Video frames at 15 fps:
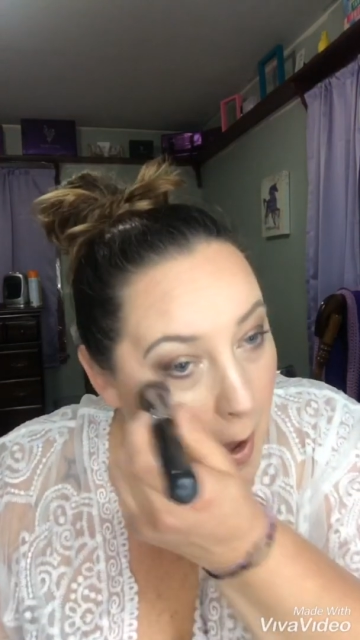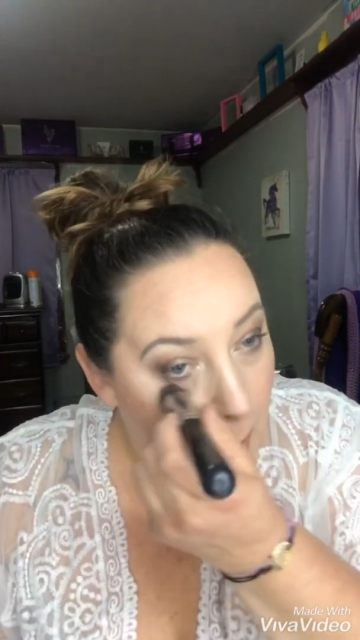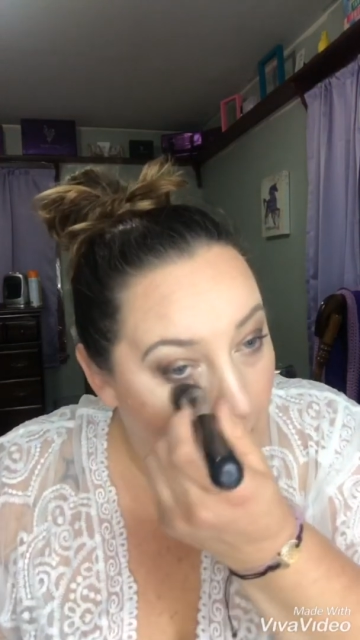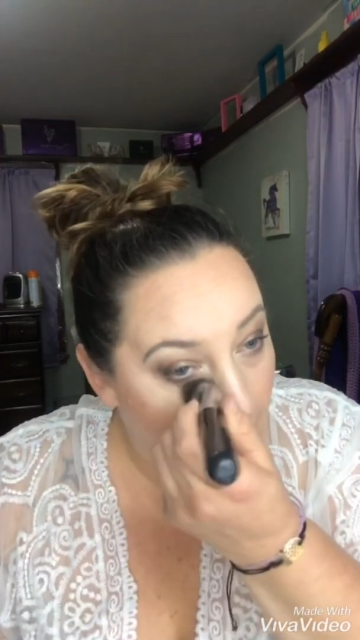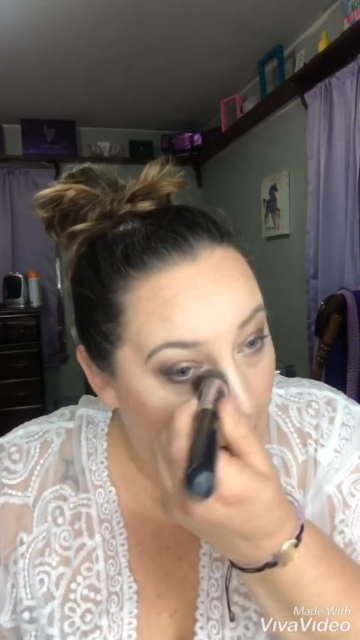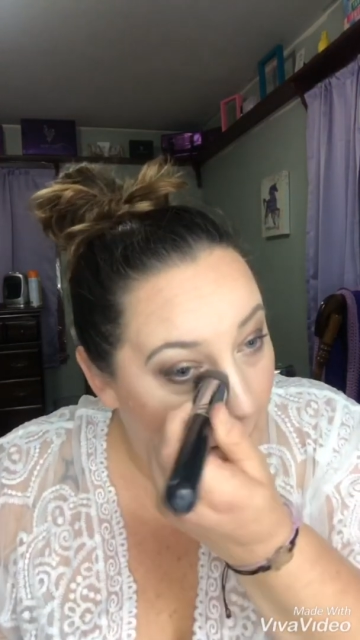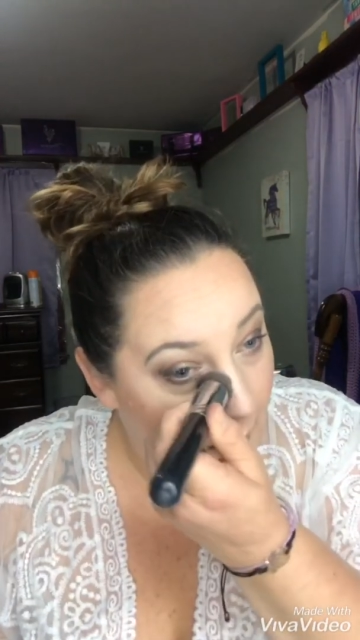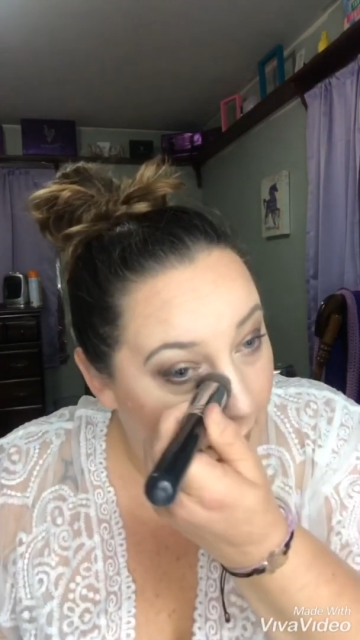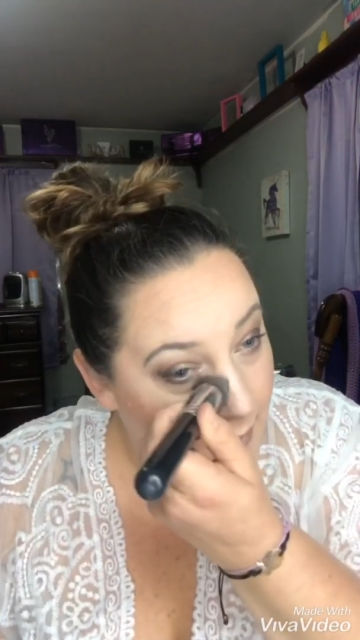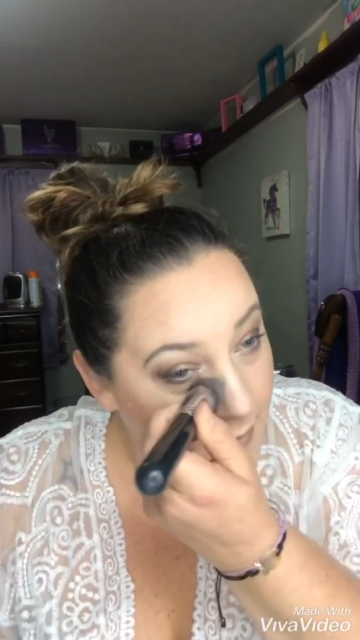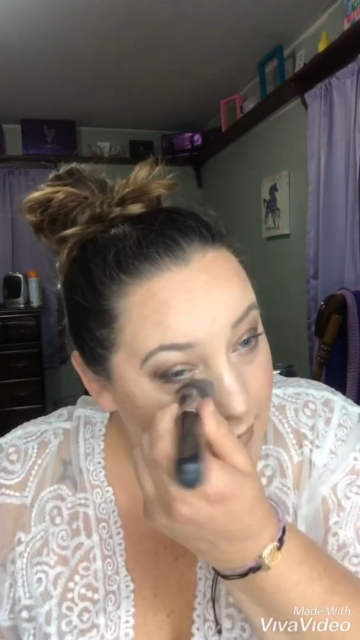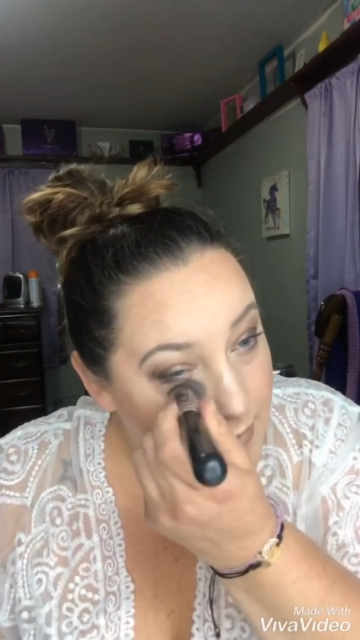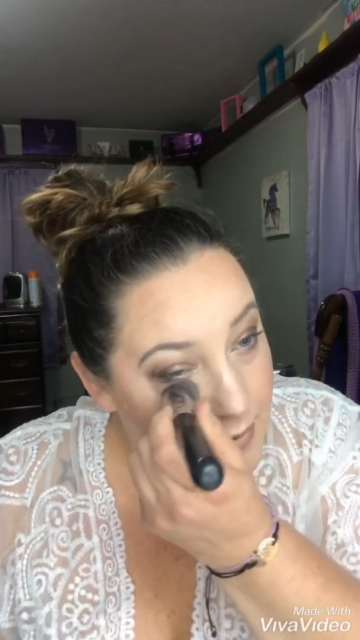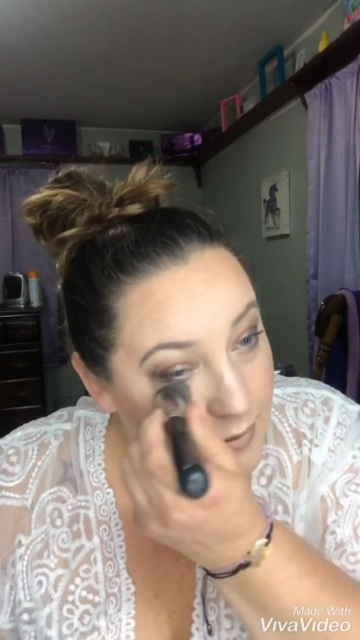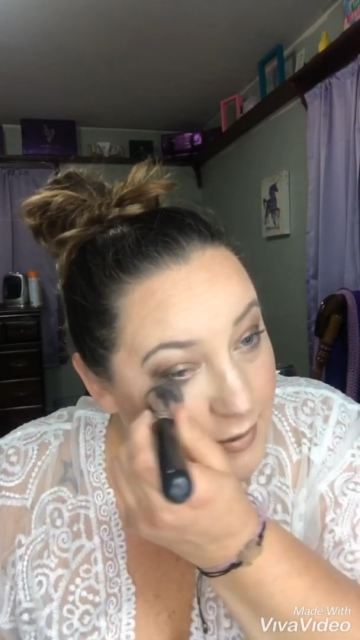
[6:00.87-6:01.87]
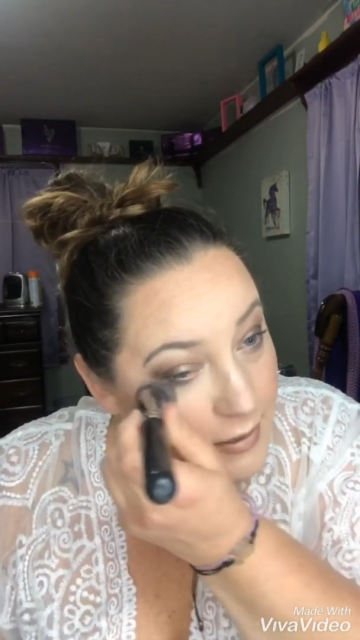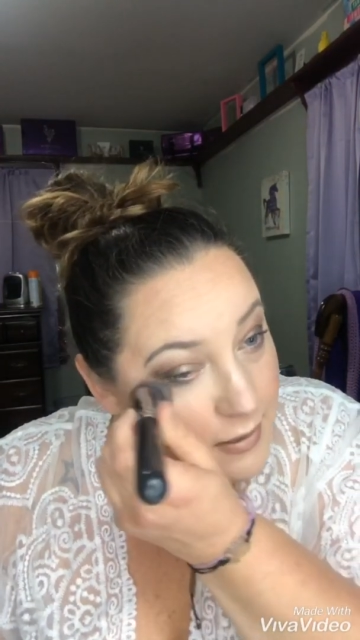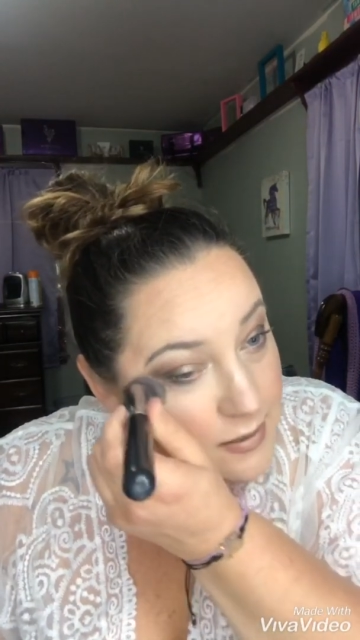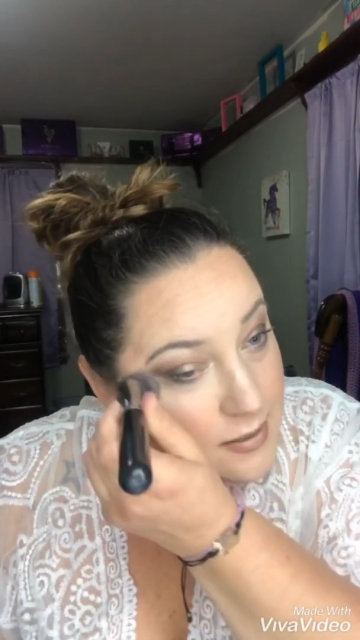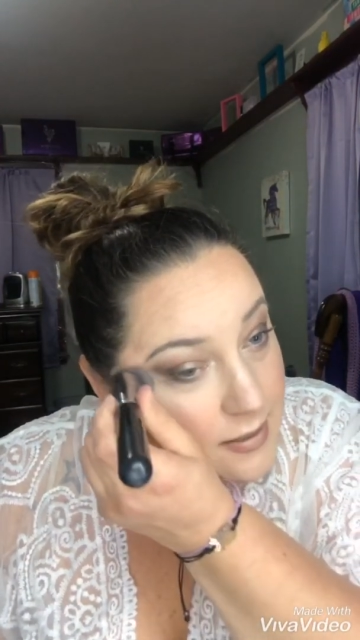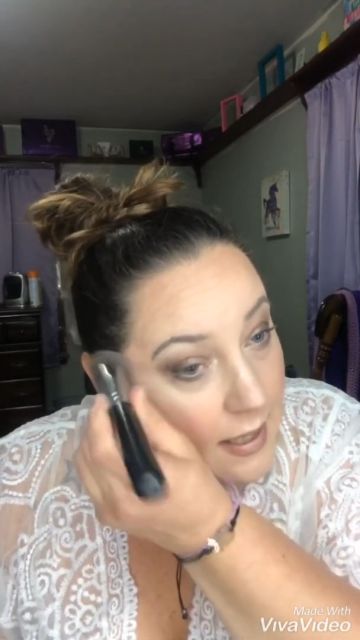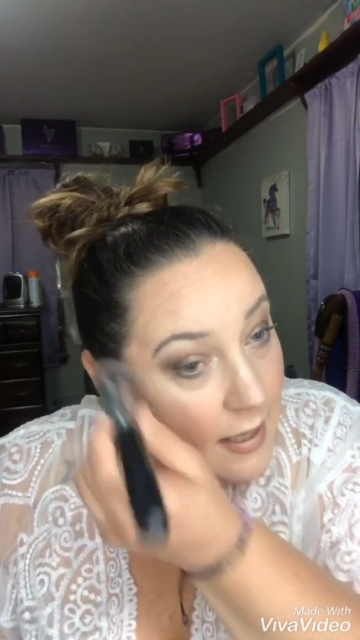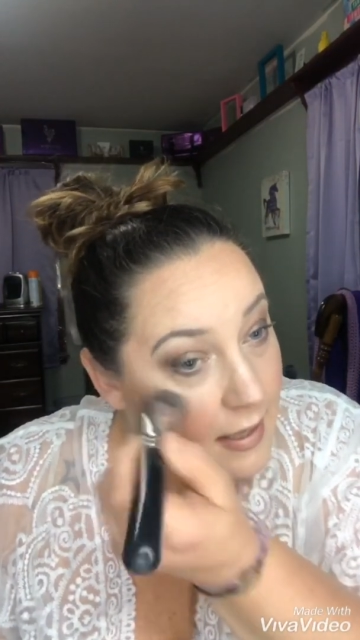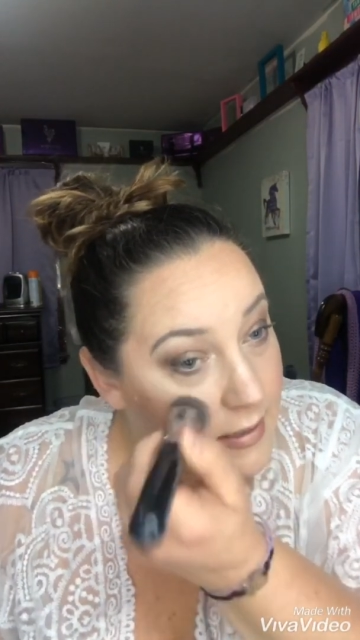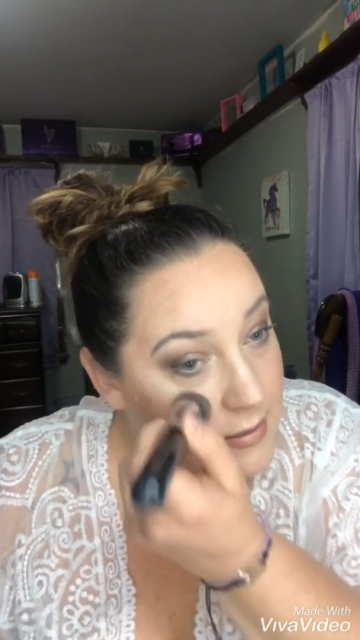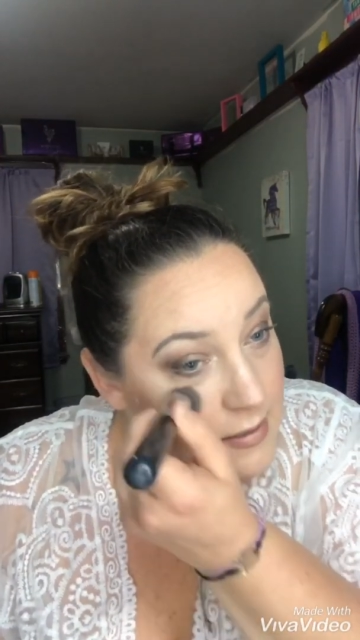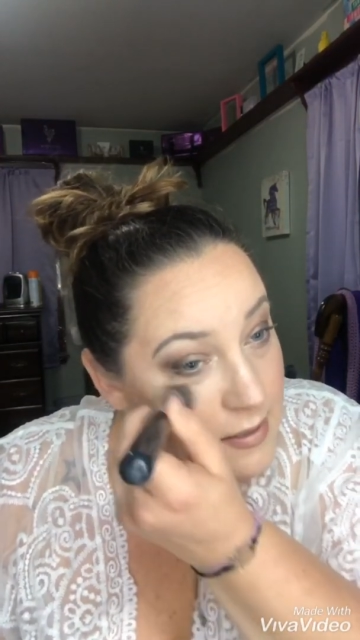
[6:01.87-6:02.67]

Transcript: Okay, so there's that.